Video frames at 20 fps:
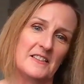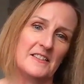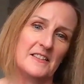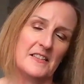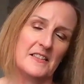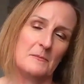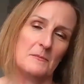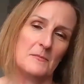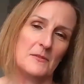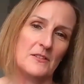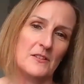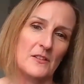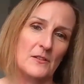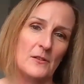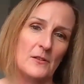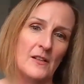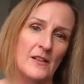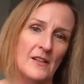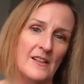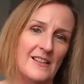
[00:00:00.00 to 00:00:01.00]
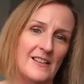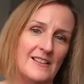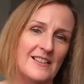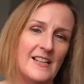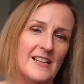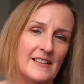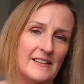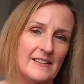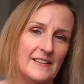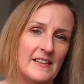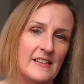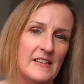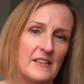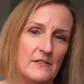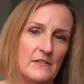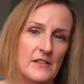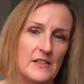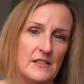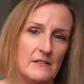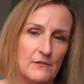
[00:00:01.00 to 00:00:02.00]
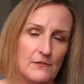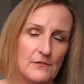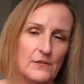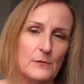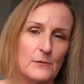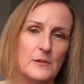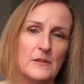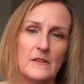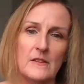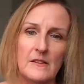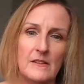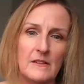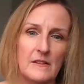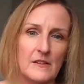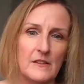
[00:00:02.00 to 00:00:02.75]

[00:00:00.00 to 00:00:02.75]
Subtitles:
teams. So it's that the influencing,